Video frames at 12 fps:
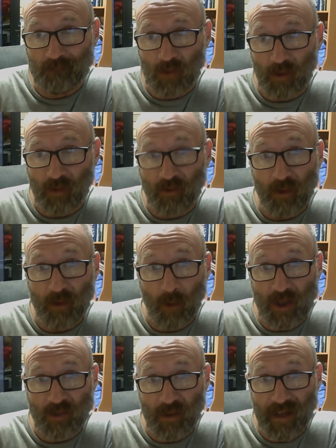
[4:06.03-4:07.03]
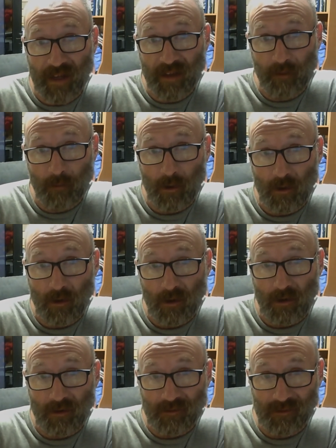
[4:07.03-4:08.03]
What, 3 weeks without them?
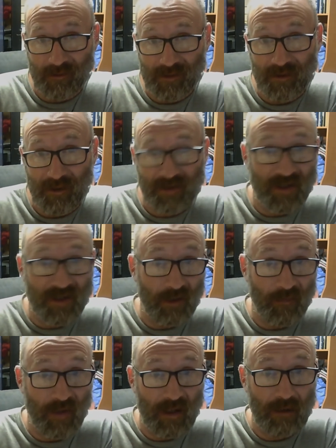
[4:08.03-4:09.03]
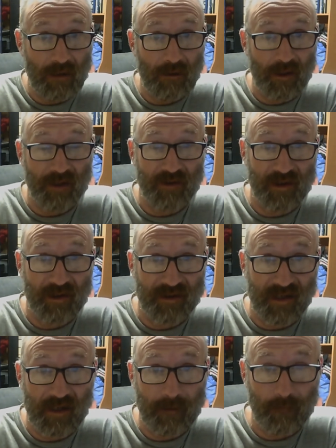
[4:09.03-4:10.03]
So far, I guess you could
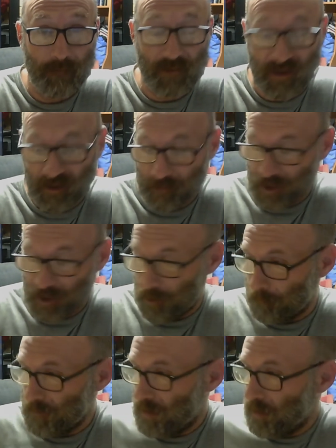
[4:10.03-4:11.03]
say. So there we go.